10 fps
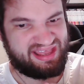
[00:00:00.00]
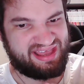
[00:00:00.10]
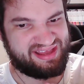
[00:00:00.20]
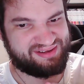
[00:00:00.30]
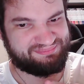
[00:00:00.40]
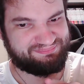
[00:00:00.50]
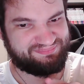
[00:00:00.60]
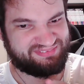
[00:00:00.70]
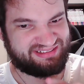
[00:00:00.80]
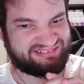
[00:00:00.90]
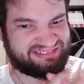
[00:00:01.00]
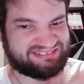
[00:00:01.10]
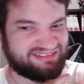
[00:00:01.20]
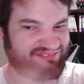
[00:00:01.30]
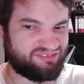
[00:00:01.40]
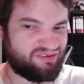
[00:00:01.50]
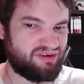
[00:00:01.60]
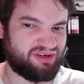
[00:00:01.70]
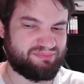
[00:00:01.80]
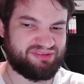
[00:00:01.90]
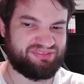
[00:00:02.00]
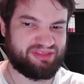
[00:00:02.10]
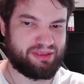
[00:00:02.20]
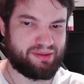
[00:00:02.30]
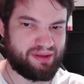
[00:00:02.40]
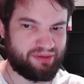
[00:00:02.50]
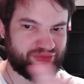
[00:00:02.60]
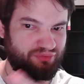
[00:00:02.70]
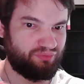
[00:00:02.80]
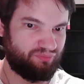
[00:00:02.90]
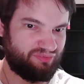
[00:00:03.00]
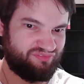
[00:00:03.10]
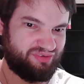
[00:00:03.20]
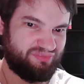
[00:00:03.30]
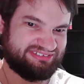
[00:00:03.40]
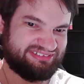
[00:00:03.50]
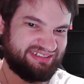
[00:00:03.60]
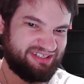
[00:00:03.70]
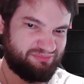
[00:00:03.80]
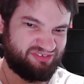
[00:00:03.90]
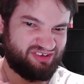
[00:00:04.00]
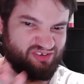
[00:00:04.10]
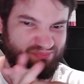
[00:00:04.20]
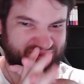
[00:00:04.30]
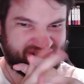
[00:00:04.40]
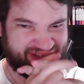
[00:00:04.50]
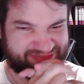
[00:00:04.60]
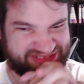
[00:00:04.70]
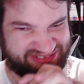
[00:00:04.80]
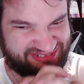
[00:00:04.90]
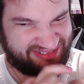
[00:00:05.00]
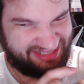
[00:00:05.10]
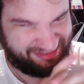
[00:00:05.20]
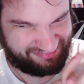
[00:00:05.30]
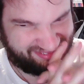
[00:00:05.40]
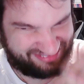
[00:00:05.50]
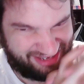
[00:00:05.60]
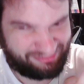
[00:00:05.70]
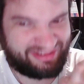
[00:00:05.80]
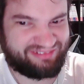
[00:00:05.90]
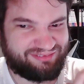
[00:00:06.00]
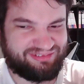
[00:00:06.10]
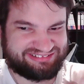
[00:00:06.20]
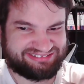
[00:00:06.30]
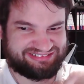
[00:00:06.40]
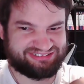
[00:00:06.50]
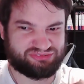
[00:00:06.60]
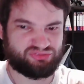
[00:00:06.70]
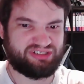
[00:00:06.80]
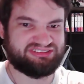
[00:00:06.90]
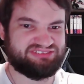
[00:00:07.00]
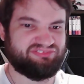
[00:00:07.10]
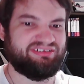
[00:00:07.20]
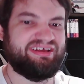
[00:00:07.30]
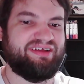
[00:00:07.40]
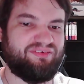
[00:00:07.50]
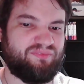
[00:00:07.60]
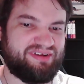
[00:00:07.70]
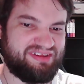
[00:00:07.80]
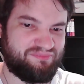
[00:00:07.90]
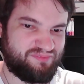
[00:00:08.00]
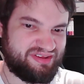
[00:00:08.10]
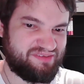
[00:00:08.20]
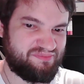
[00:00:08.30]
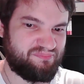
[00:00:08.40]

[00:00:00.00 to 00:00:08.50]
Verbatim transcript: And that that's not even talking about the other reveal with Ziggy himself, but I'm just I'm going to table that little existential crisis for later when he, we